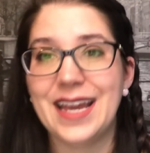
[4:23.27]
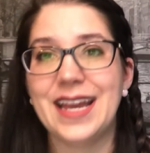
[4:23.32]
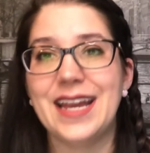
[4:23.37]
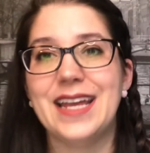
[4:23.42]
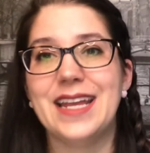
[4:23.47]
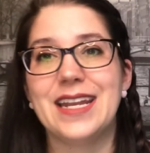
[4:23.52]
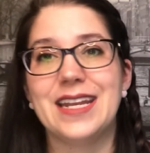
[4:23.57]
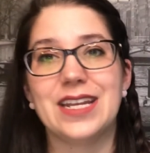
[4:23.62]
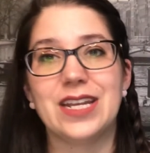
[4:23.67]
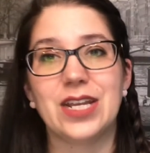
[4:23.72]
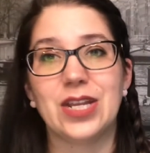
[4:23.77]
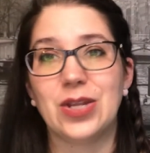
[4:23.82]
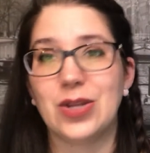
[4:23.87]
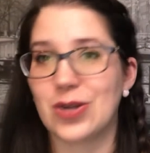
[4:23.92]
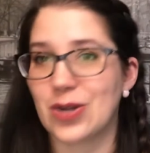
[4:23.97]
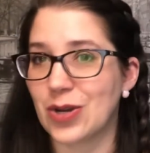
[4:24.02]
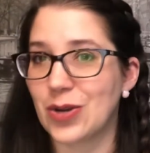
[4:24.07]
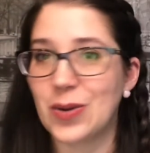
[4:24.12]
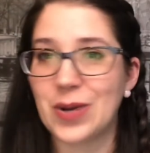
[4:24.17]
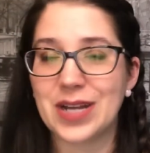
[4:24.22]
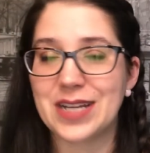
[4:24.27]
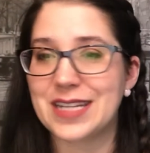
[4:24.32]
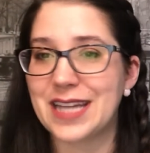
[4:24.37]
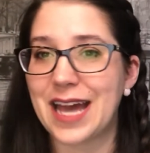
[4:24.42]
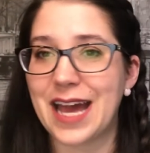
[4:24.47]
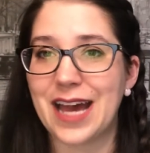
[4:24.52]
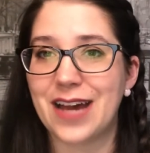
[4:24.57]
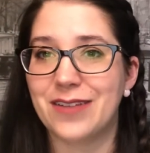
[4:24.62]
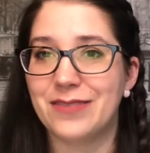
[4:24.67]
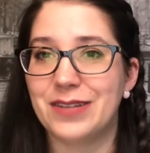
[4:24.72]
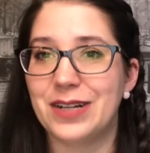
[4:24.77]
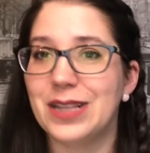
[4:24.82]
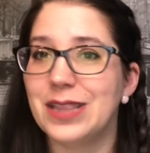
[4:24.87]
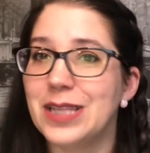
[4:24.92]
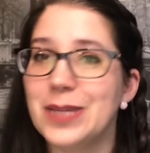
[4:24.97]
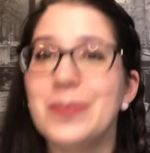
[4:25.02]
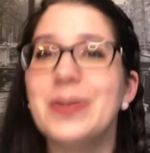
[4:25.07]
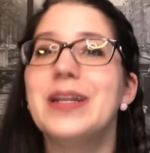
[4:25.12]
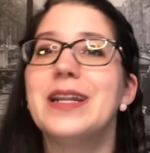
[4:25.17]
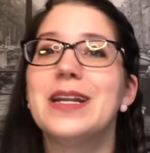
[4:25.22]
And you're going to have a
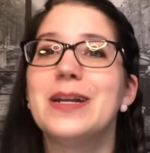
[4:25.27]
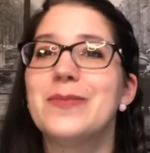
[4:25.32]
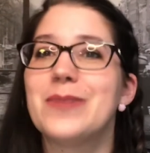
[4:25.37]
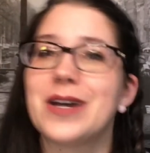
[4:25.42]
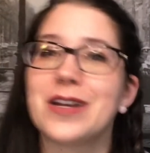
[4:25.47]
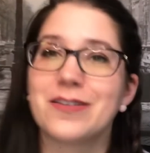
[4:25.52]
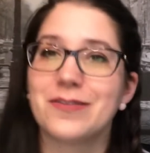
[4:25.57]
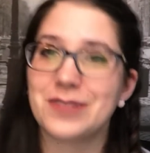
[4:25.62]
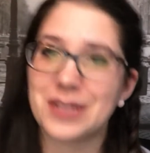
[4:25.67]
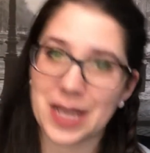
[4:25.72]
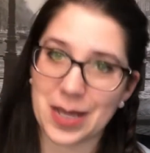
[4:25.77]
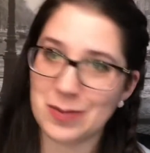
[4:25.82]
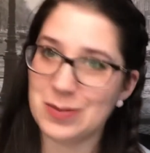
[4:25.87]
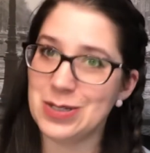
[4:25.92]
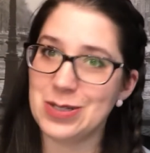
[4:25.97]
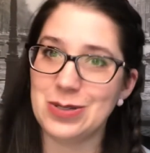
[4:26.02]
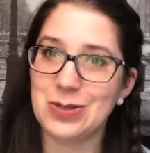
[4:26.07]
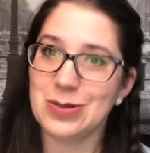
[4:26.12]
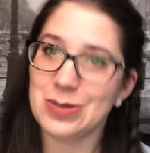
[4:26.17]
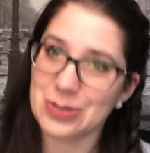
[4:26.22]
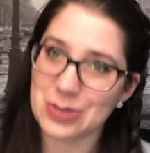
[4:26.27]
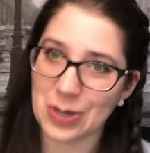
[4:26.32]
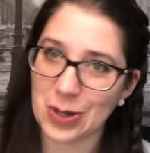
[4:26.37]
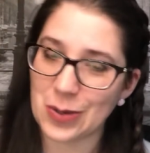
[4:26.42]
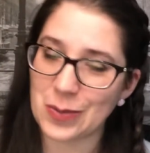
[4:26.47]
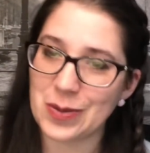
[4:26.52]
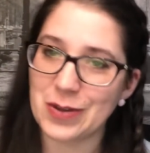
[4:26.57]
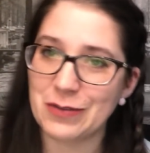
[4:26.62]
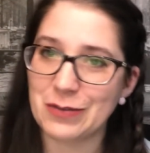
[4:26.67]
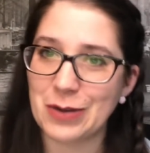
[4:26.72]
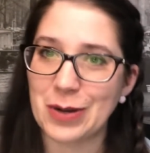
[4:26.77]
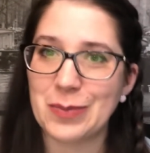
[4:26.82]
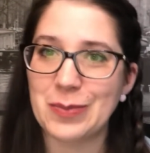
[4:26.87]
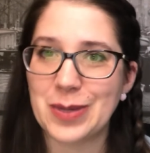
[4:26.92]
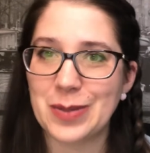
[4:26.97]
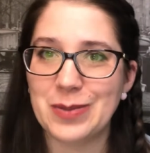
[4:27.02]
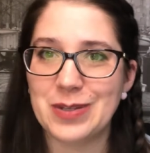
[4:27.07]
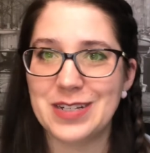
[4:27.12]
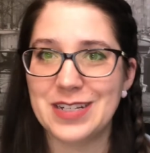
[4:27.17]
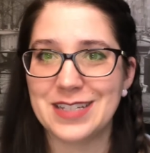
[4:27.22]
limited amount of time to do so before
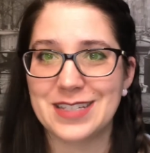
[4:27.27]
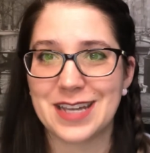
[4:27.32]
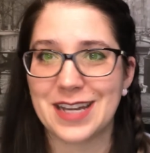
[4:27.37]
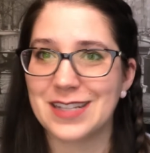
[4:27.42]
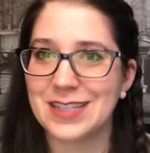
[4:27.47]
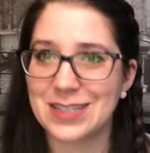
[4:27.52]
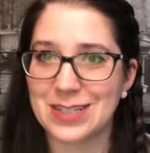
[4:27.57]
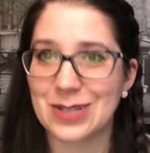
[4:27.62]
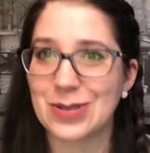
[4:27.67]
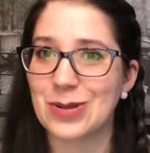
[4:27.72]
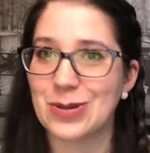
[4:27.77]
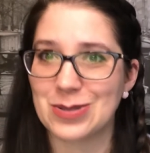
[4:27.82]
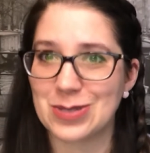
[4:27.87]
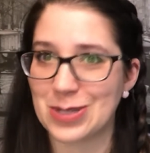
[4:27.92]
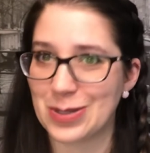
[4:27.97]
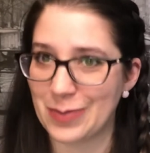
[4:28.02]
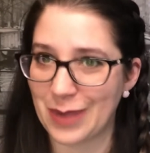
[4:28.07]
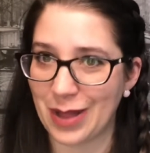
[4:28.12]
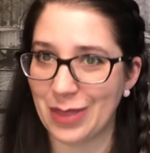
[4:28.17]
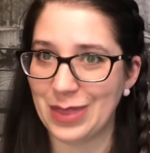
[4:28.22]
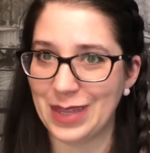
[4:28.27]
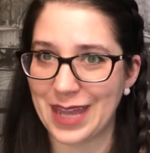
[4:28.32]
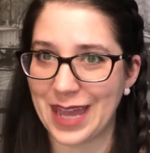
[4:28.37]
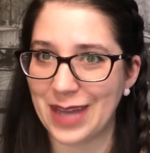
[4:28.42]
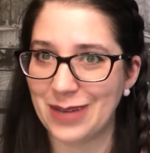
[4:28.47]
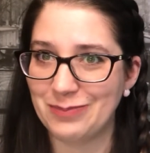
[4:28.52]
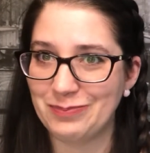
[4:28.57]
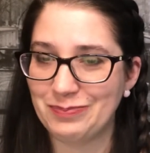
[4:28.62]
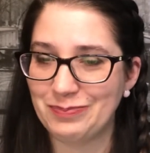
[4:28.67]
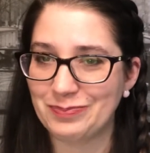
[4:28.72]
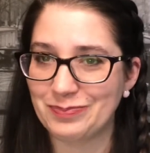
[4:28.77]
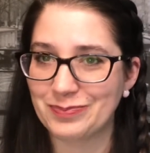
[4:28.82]
baby decides to close their mouth again.